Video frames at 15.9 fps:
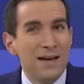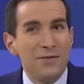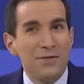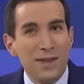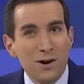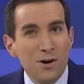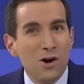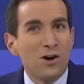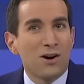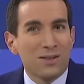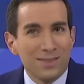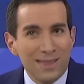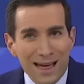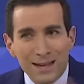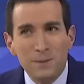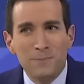There are a
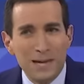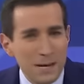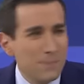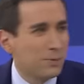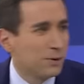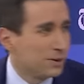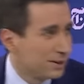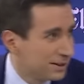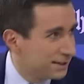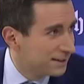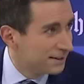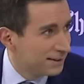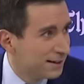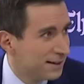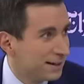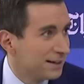lot of people
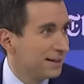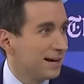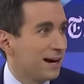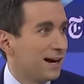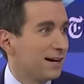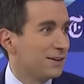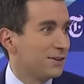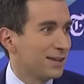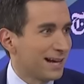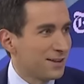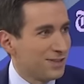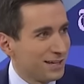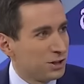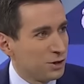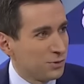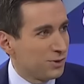that I
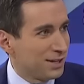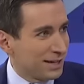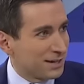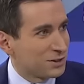think you think,